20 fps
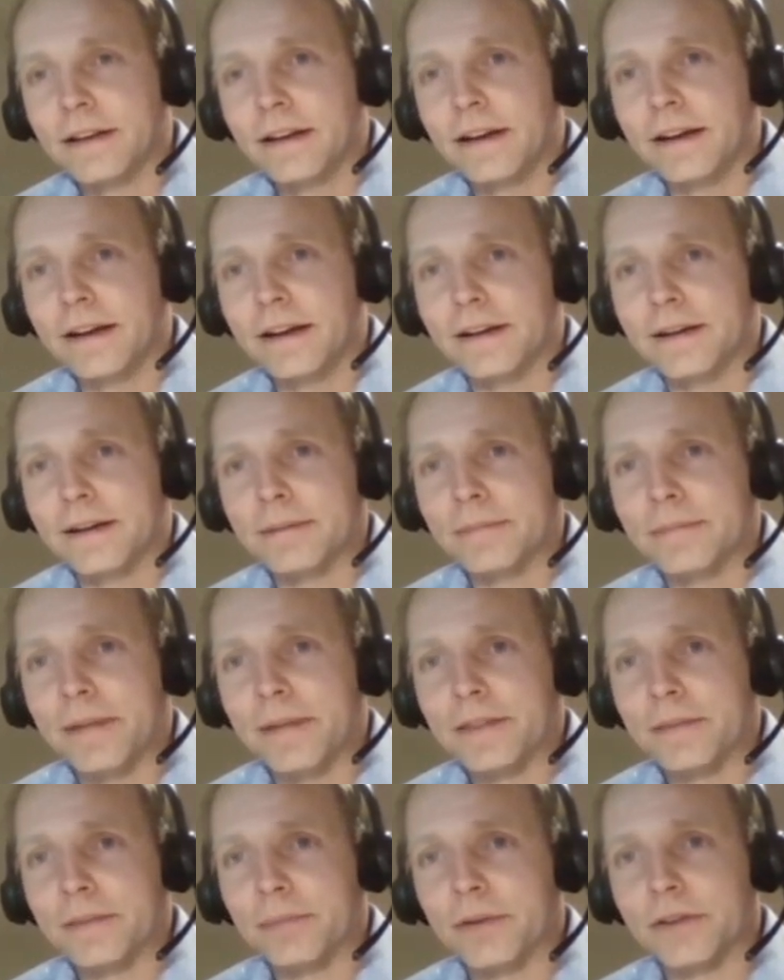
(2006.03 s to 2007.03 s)

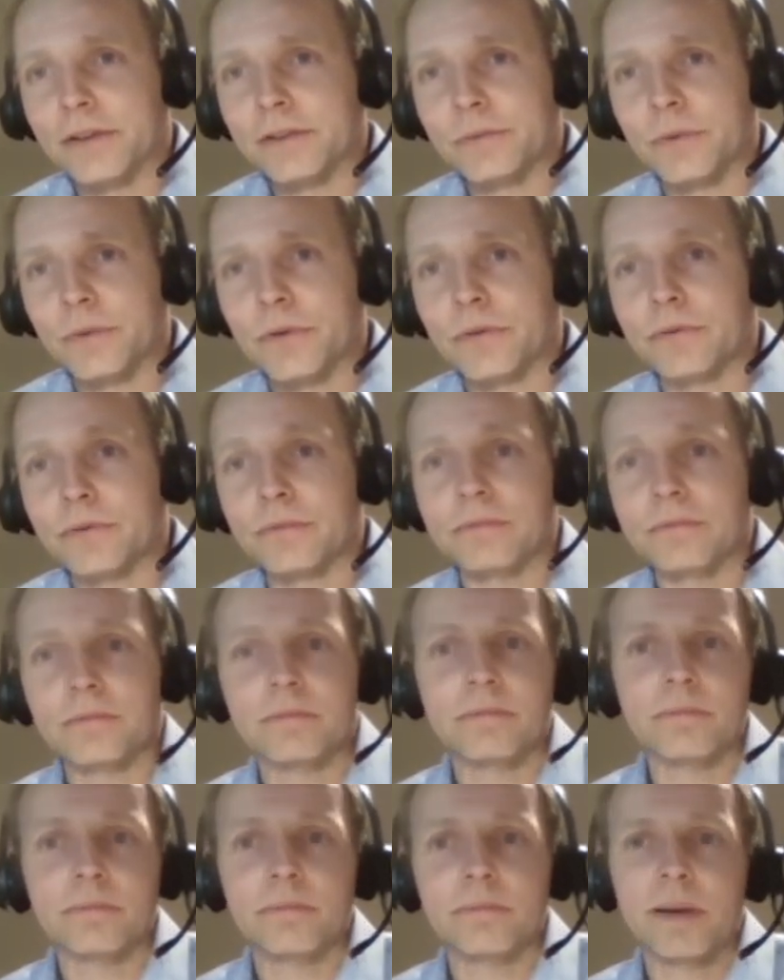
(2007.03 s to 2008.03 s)
and the birds will
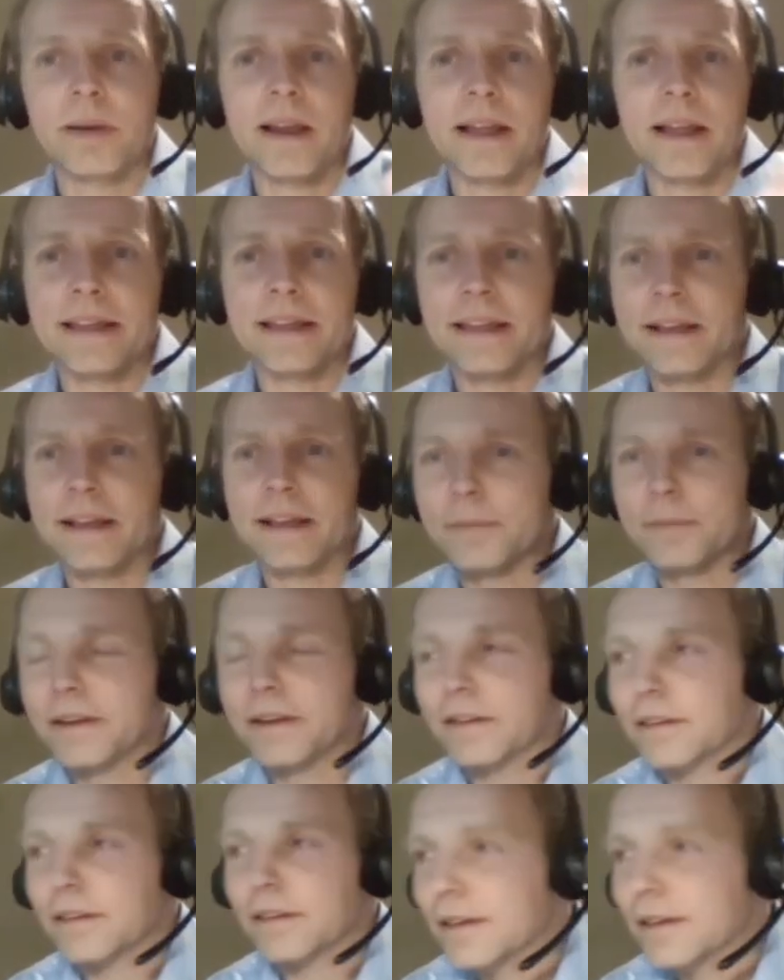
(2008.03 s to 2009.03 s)
play. I